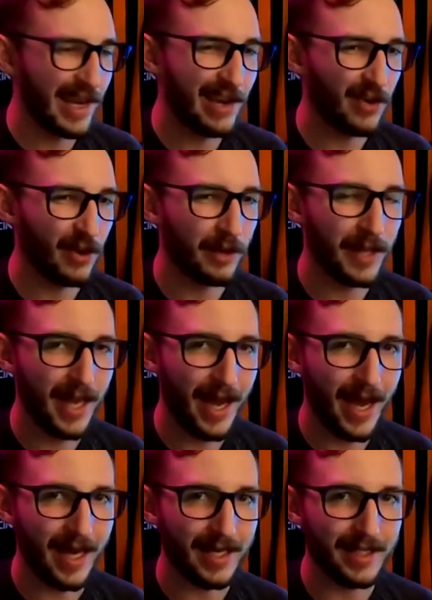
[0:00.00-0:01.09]
it normally
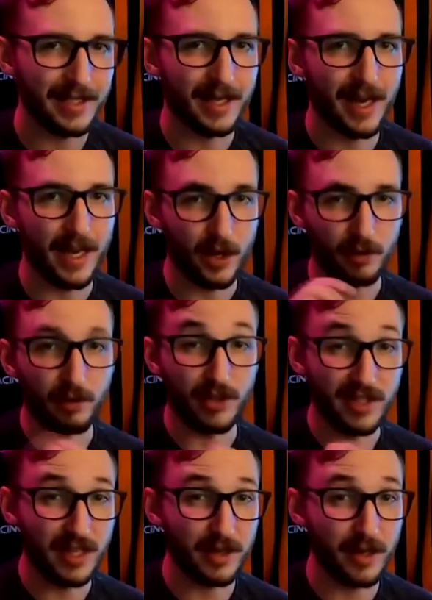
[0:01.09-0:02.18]
has a Goodwill
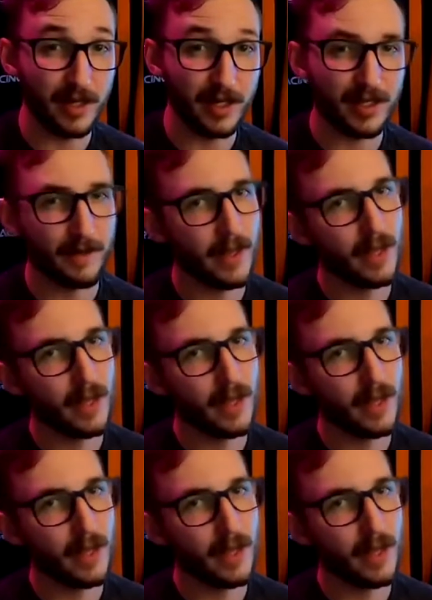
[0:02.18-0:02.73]
sticker on it.